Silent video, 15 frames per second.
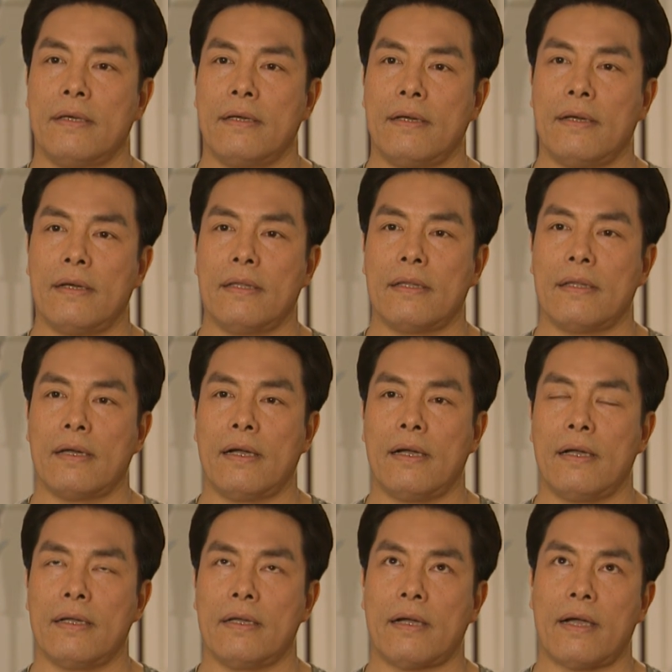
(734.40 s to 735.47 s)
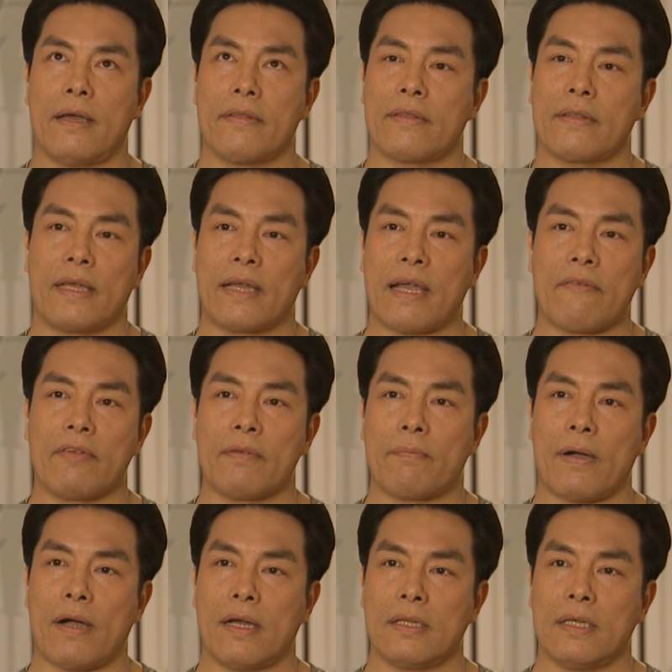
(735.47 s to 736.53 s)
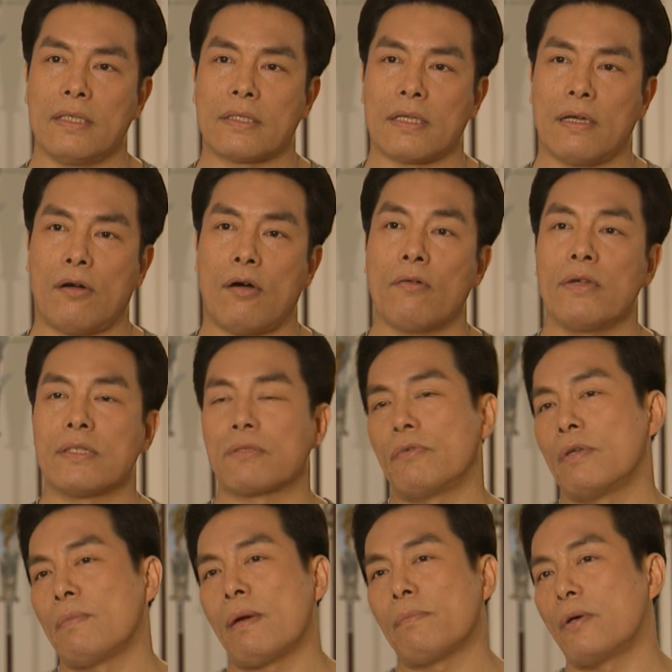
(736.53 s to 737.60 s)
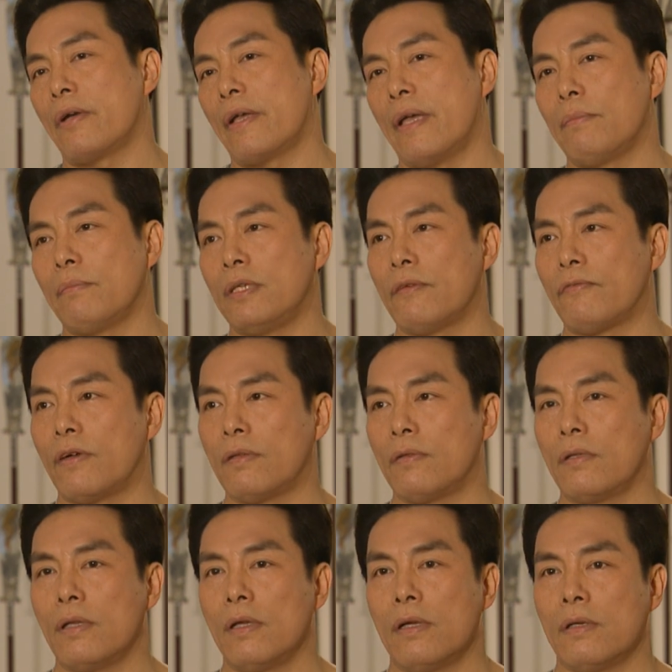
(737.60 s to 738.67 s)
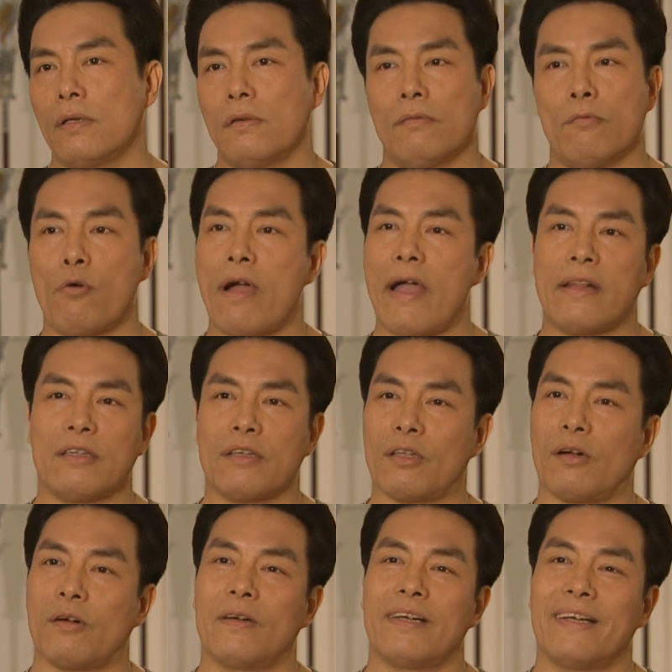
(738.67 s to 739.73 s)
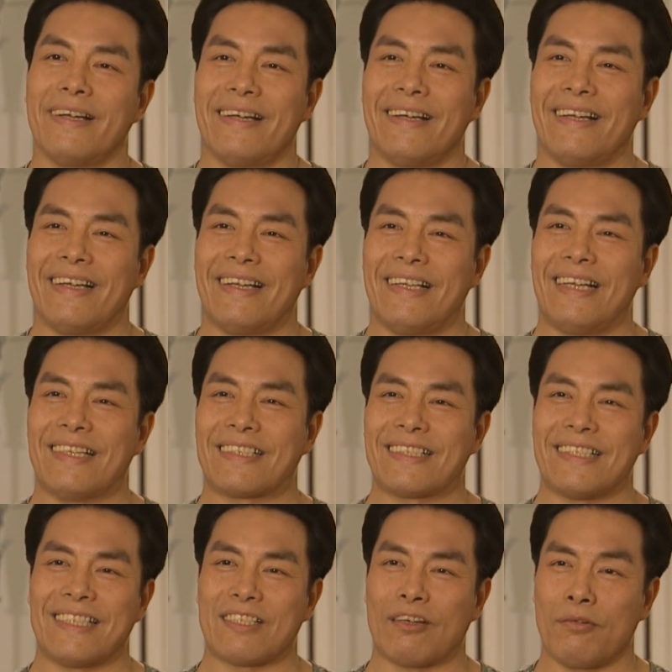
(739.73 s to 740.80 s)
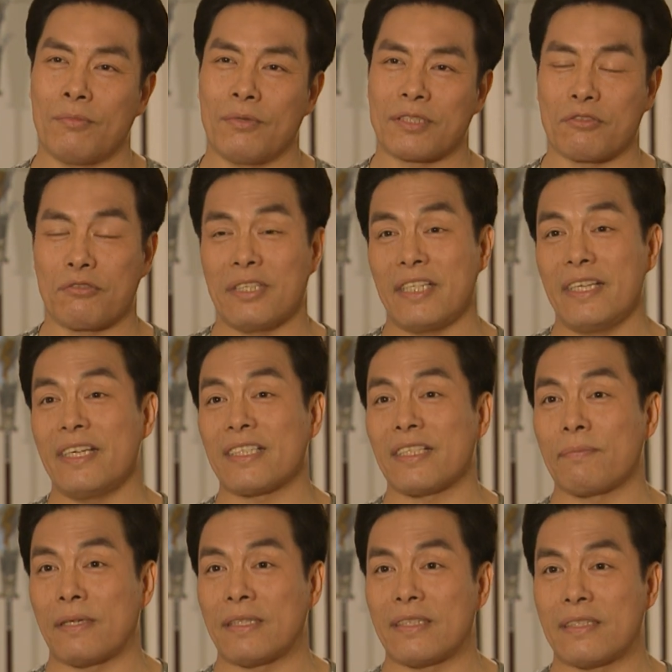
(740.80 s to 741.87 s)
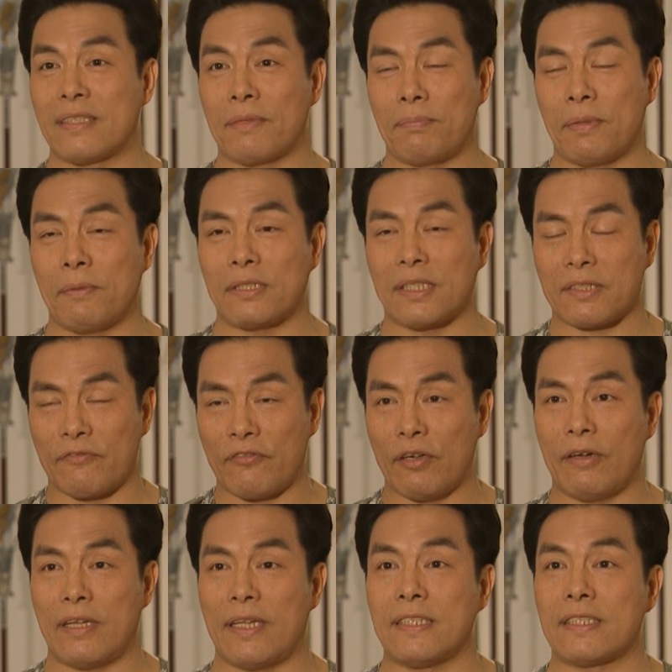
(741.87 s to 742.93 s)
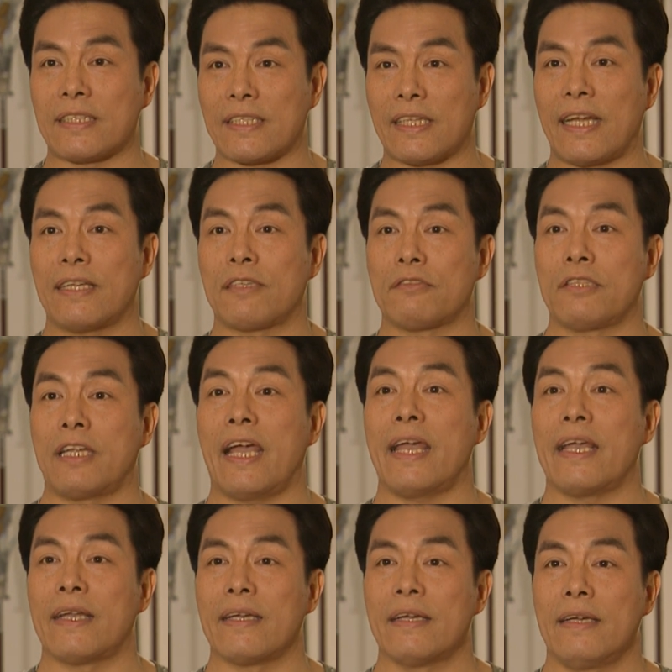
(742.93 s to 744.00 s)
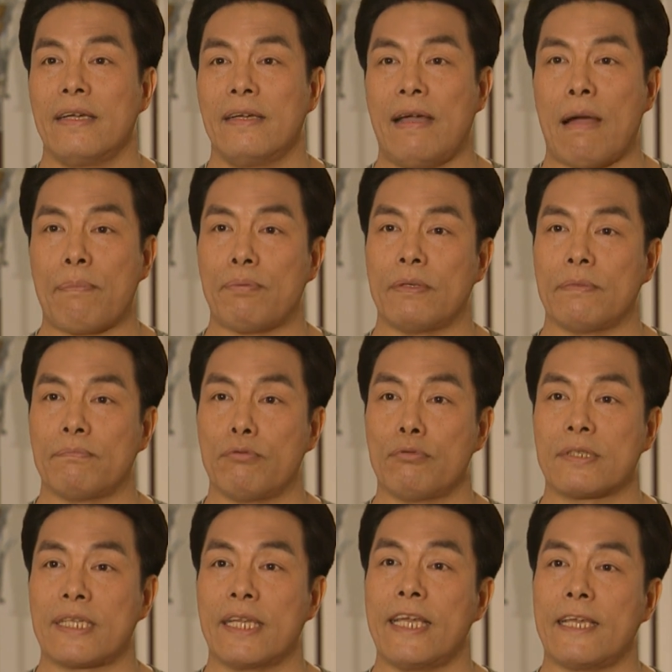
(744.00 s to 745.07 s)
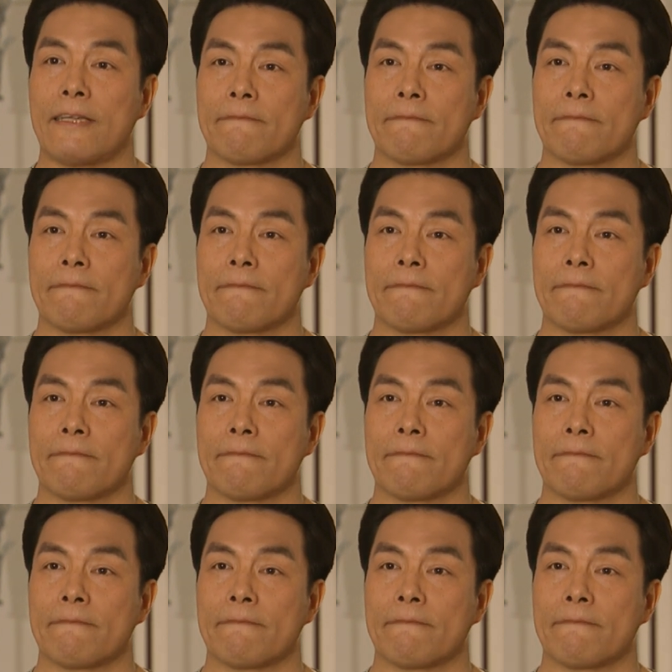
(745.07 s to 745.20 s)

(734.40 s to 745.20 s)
and I think everybody is always remember him even when, you know, it's almost 20 years, but the people just feel it. It's just like today happened, Bruce Lee.